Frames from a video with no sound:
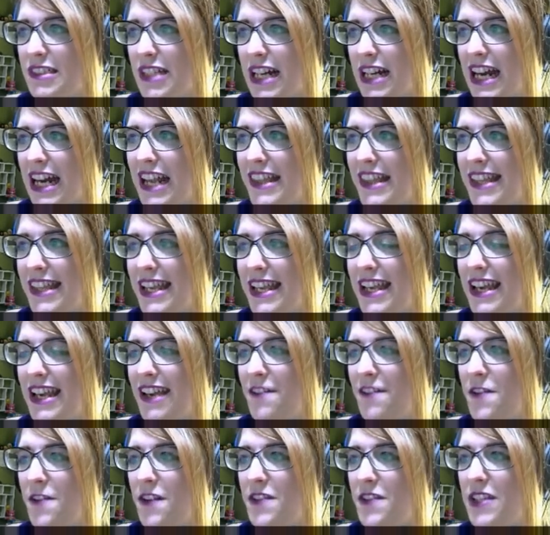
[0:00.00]
I think
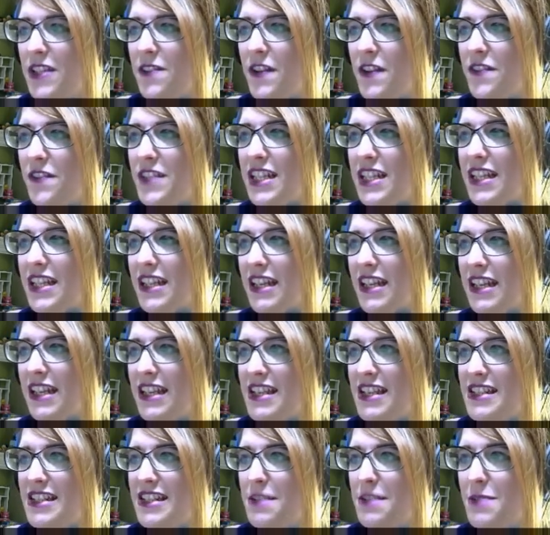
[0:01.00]
50-50
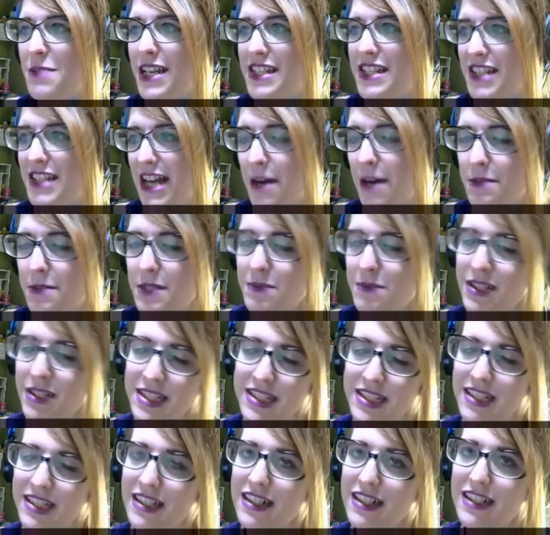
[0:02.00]
is the best
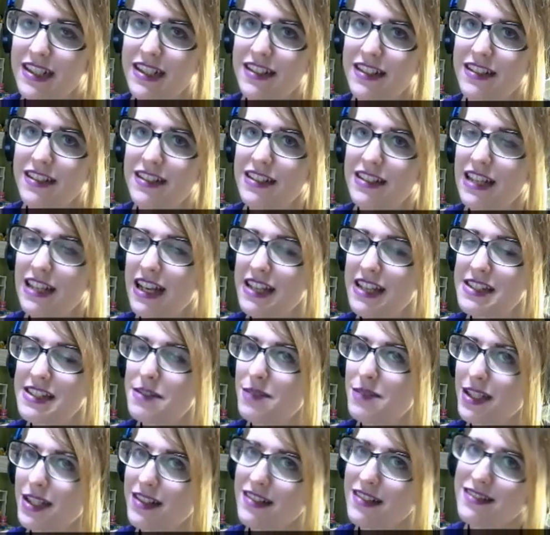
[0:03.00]
optimistic
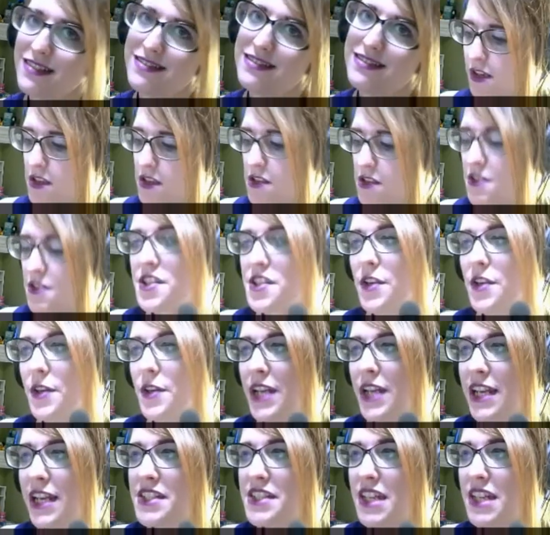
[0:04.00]
estimate. So
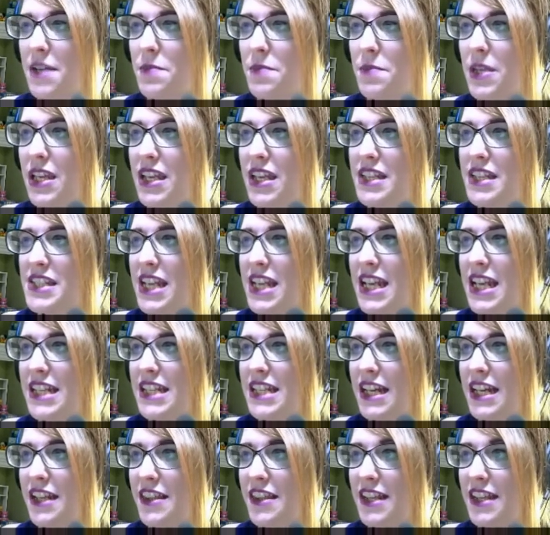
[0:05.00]
next up is a
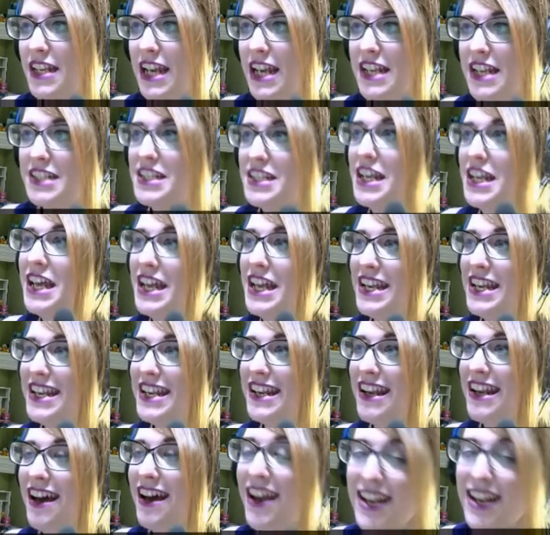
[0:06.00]
deck that I did
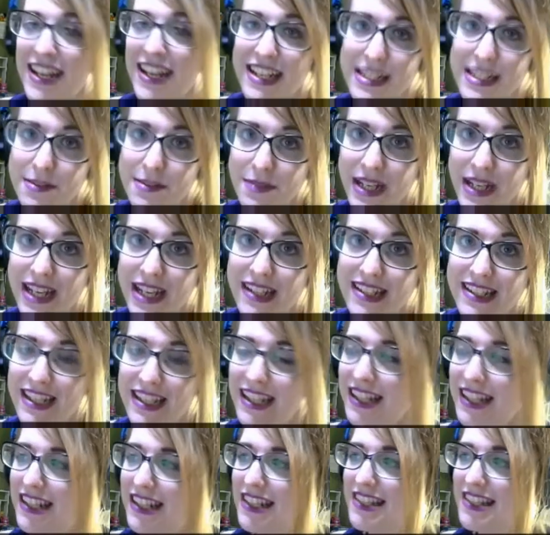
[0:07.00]
not expect.
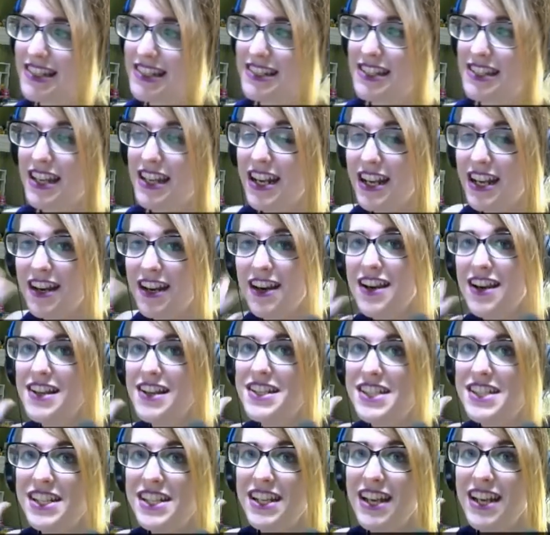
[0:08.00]
It is Zygarde
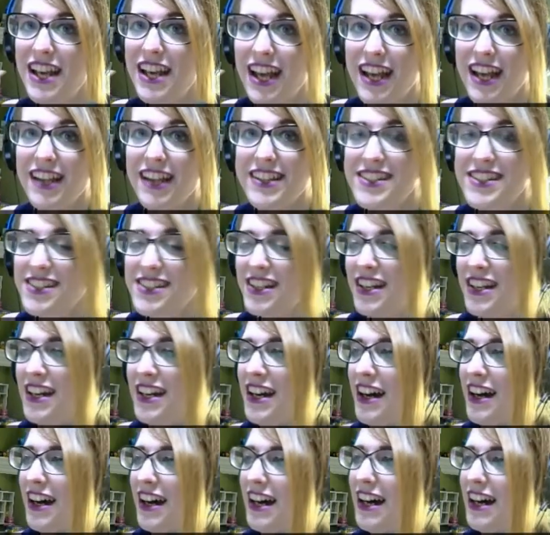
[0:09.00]
GX.
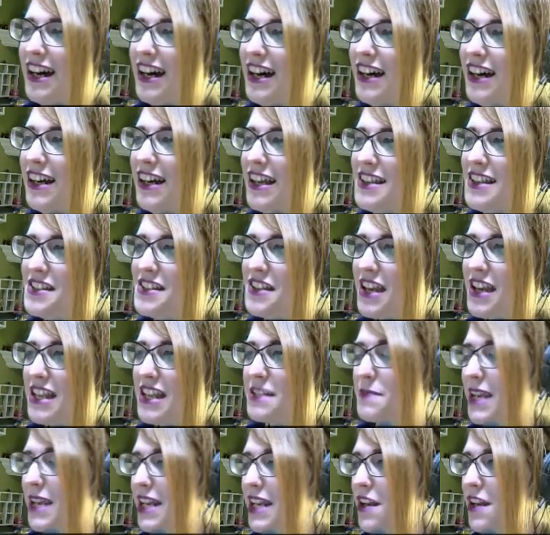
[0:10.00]
As you
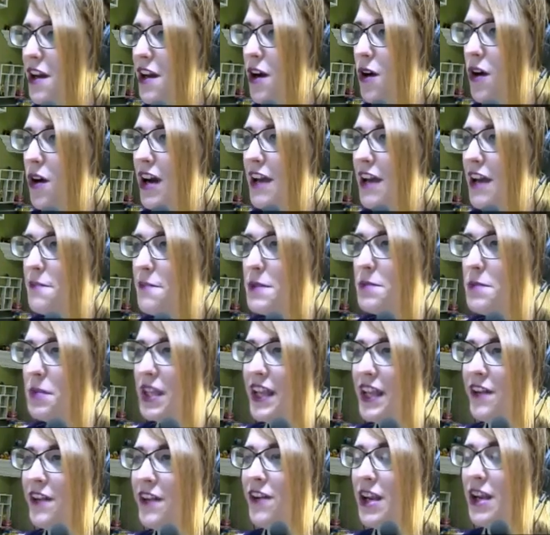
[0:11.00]
guys may know, I've been
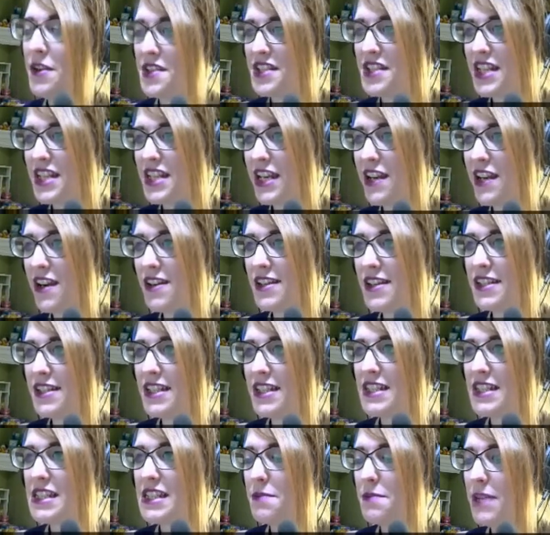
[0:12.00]
playing around with Zygarde a
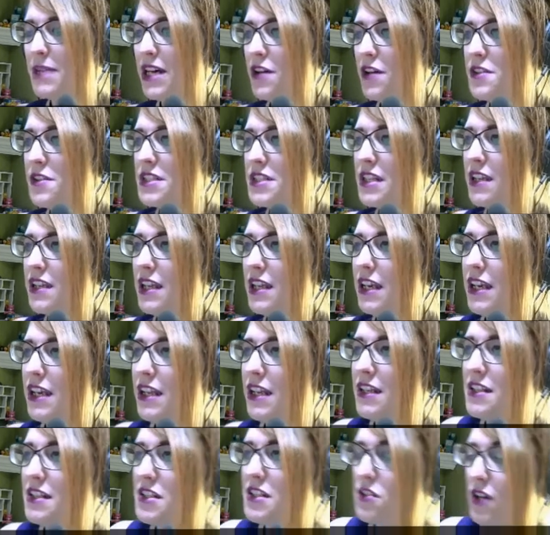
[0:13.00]
decent amount,
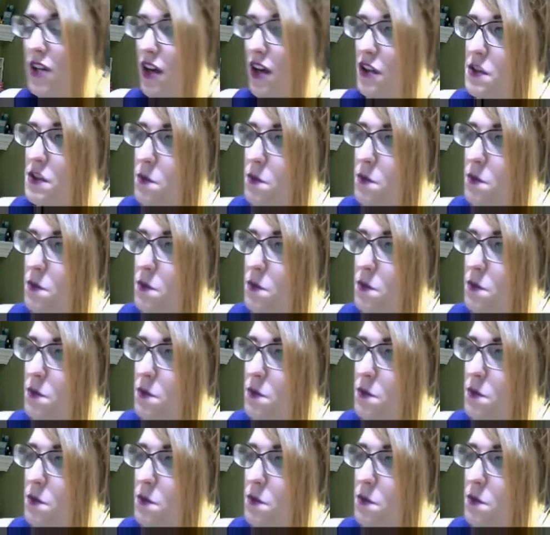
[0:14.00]
and so I was